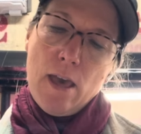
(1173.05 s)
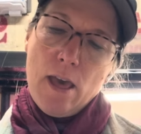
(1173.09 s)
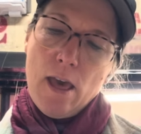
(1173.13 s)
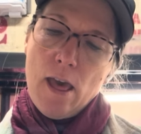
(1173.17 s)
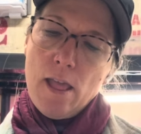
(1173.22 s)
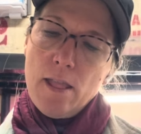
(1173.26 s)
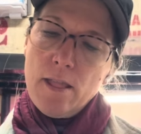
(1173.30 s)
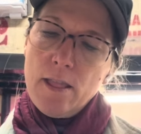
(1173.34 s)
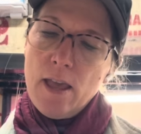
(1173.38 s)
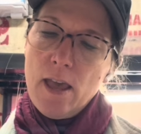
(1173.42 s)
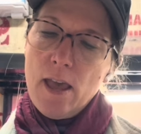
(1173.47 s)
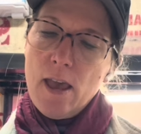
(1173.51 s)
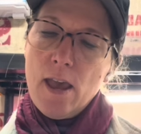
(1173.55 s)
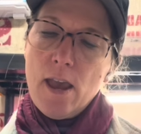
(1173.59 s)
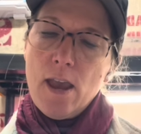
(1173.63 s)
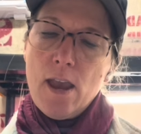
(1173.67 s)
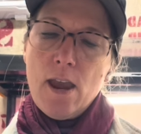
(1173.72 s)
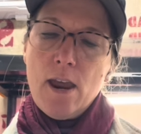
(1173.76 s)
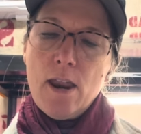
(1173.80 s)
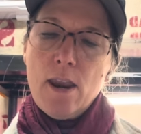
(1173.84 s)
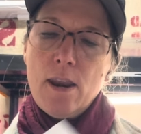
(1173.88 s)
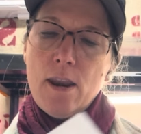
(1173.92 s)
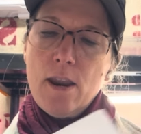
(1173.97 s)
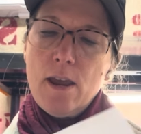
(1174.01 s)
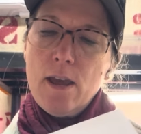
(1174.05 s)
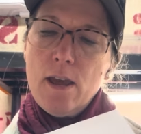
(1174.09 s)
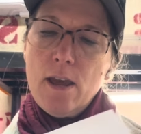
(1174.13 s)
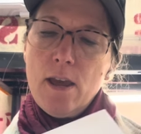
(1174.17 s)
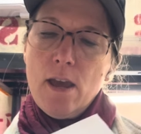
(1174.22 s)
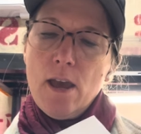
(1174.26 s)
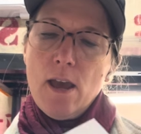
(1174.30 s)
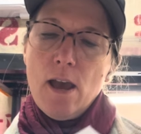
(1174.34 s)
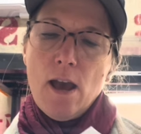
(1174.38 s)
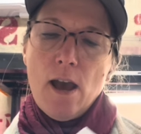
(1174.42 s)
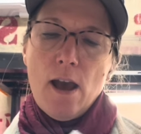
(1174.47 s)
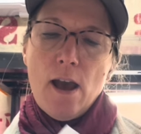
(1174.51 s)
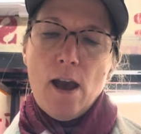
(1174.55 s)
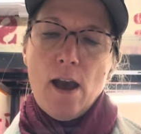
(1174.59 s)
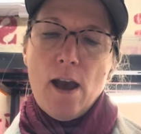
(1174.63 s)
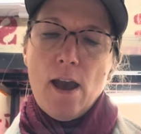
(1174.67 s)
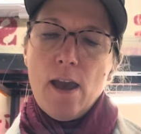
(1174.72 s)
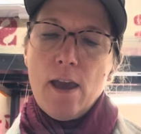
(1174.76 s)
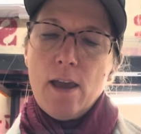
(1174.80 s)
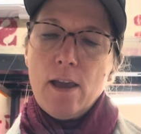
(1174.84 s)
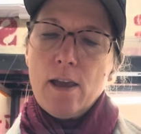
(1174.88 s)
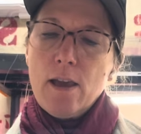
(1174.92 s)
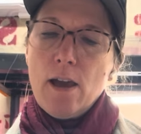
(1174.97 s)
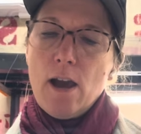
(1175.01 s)
And then
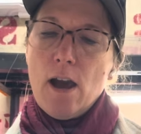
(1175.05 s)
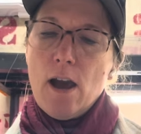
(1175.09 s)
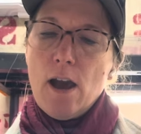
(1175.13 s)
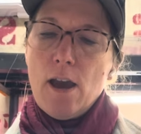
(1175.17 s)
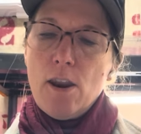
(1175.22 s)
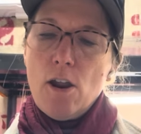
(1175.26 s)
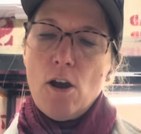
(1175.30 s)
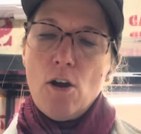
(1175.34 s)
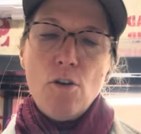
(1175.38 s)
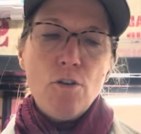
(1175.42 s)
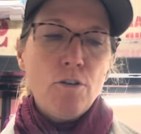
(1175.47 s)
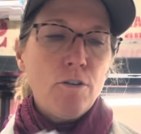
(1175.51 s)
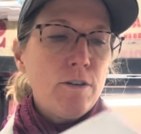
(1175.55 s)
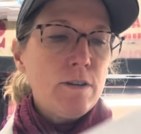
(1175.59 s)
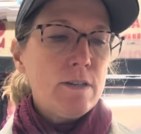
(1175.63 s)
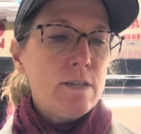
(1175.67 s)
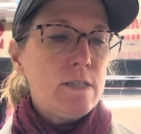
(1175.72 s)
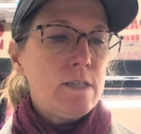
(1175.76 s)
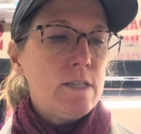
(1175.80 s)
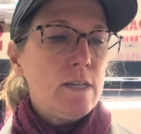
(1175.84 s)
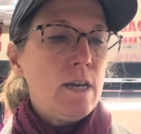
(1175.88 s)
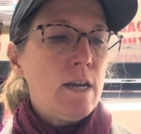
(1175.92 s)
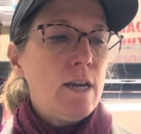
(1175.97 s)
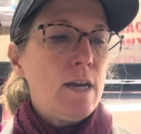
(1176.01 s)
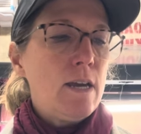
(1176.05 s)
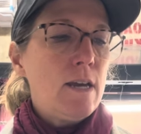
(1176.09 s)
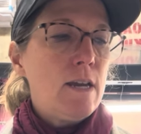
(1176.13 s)
I got okra seed.